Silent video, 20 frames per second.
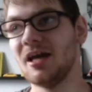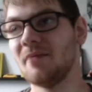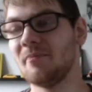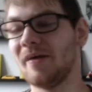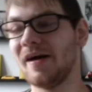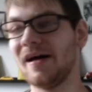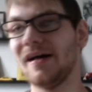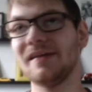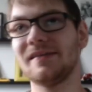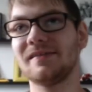
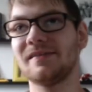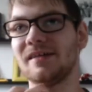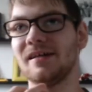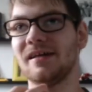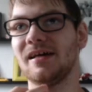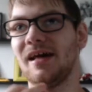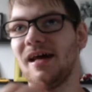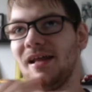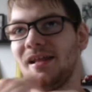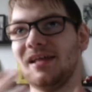but
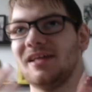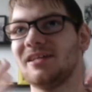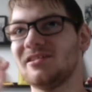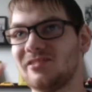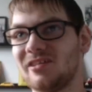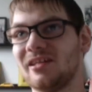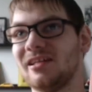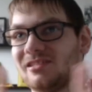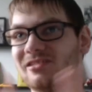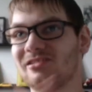uh, like I
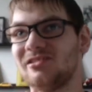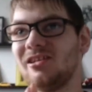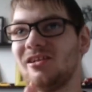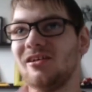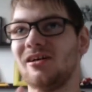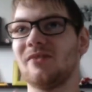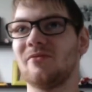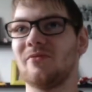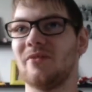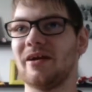said, it's still
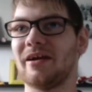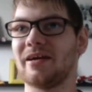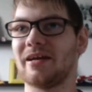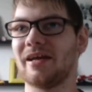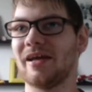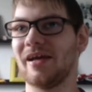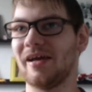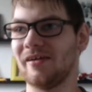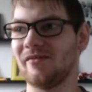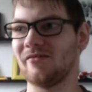a very
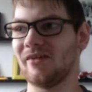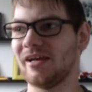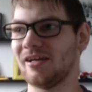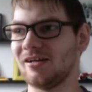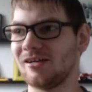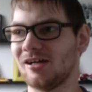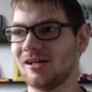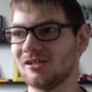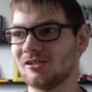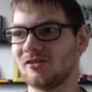great
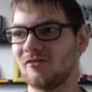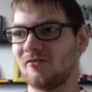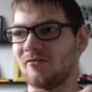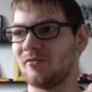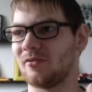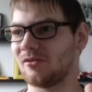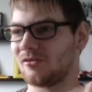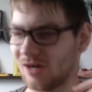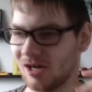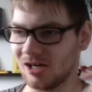
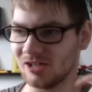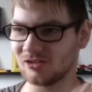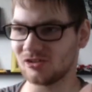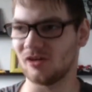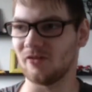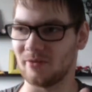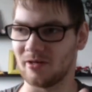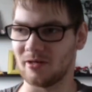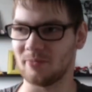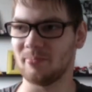crossover,
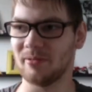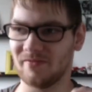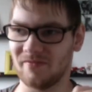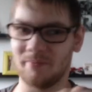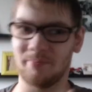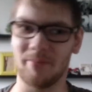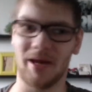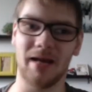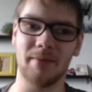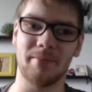crossover between
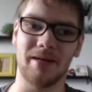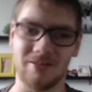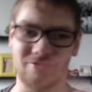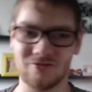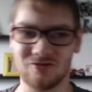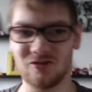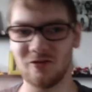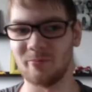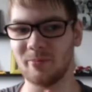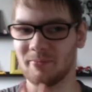Batman and
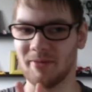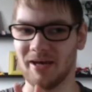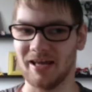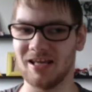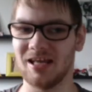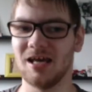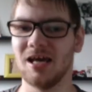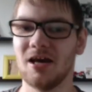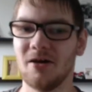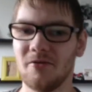Superman,
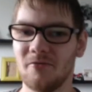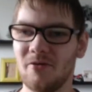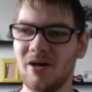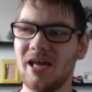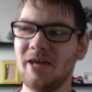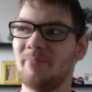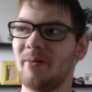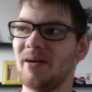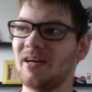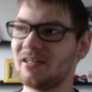
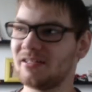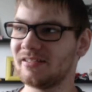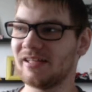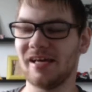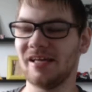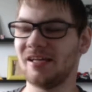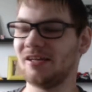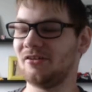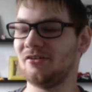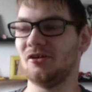way better
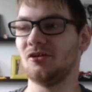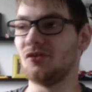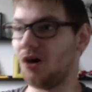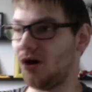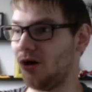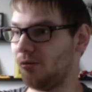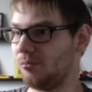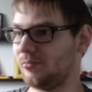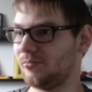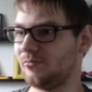than, you
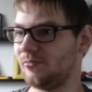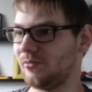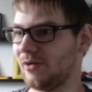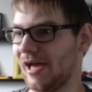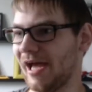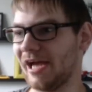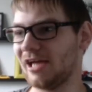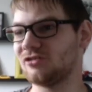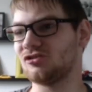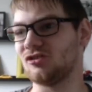know,
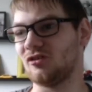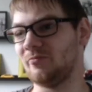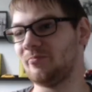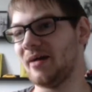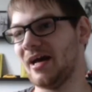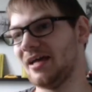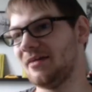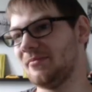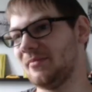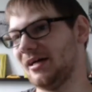actual
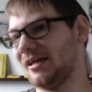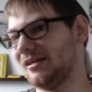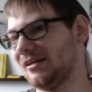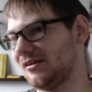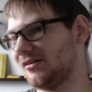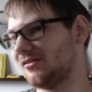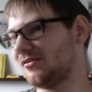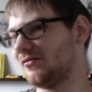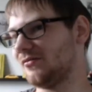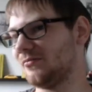Batman
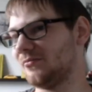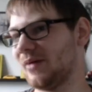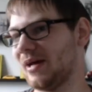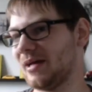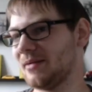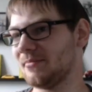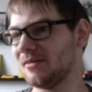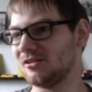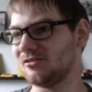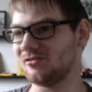and uh,
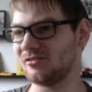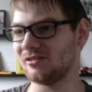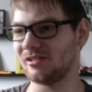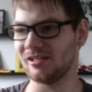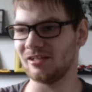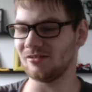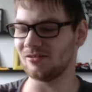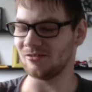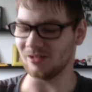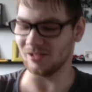Batman,
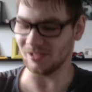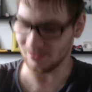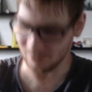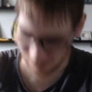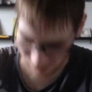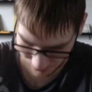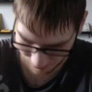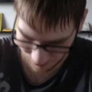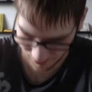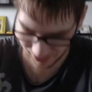the,
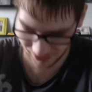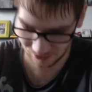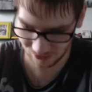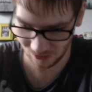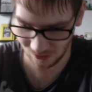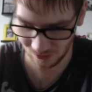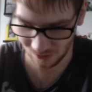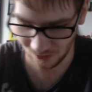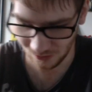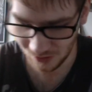compared
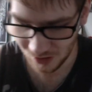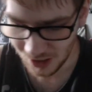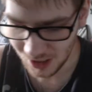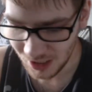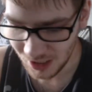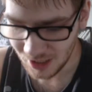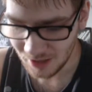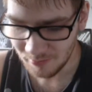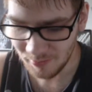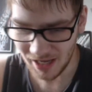to
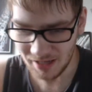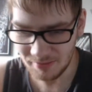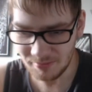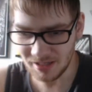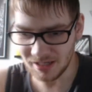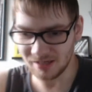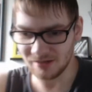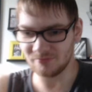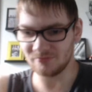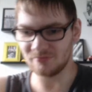
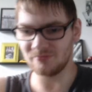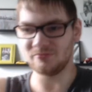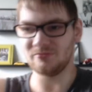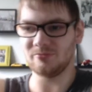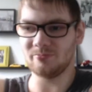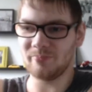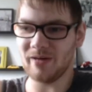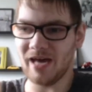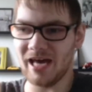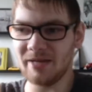Batman
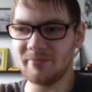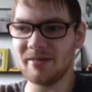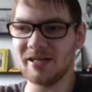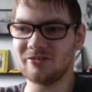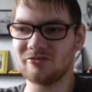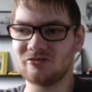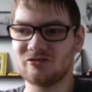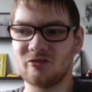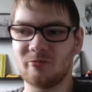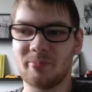
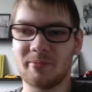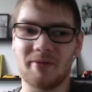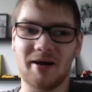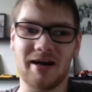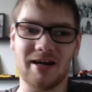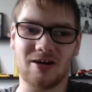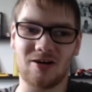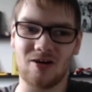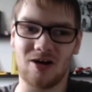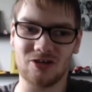Batman
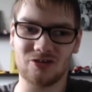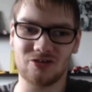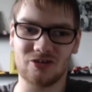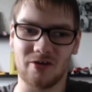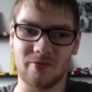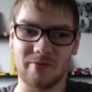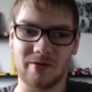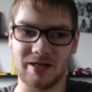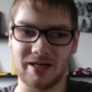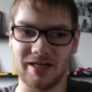Superman
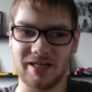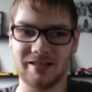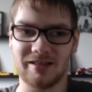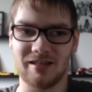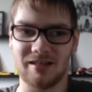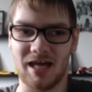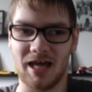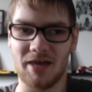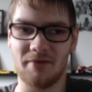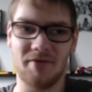crossover in the
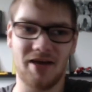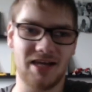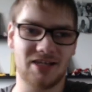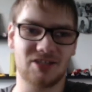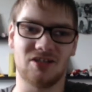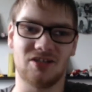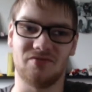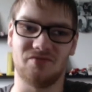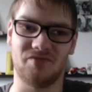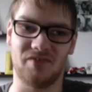live
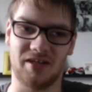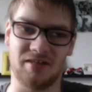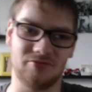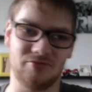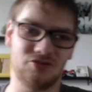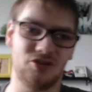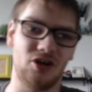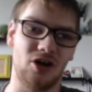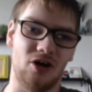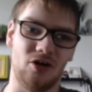action films.
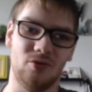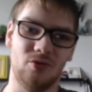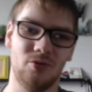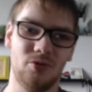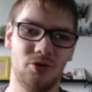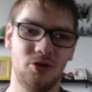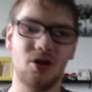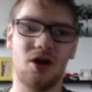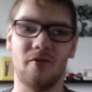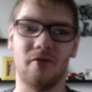You know,
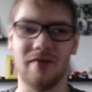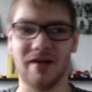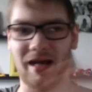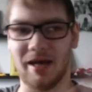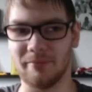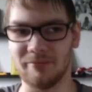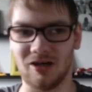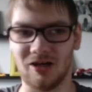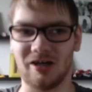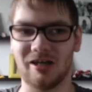you know what
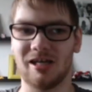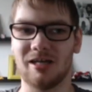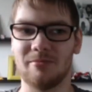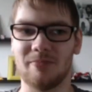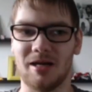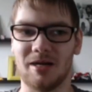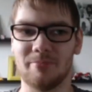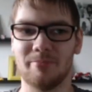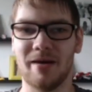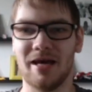I'm talking
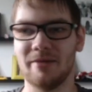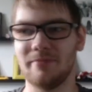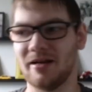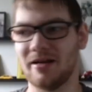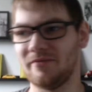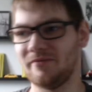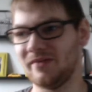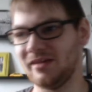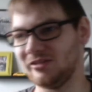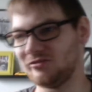about.
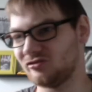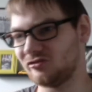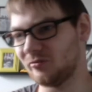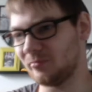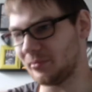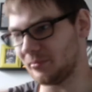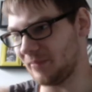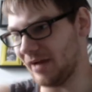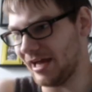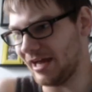Batman v
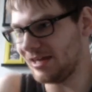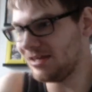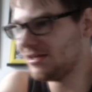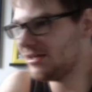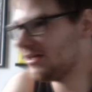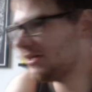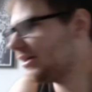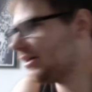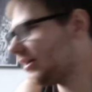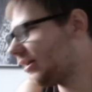Superman.
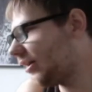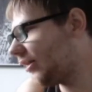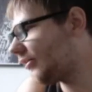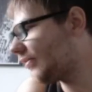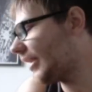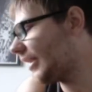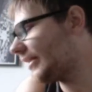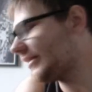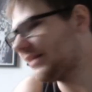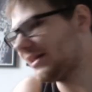Oh
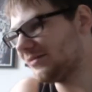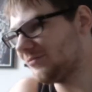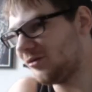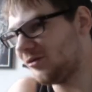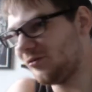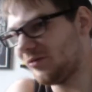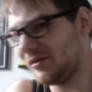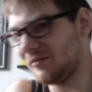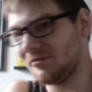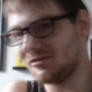god, that
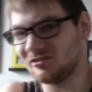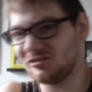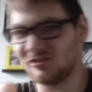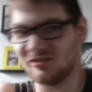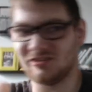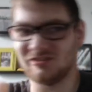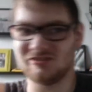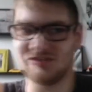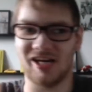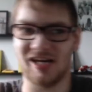movie was a
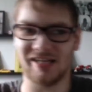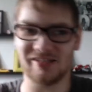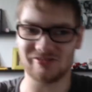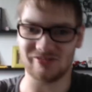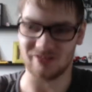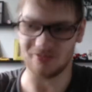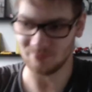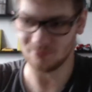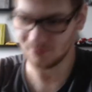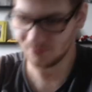
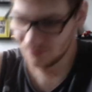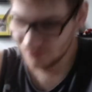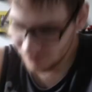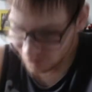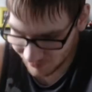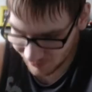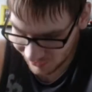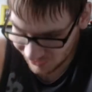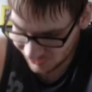disaster. But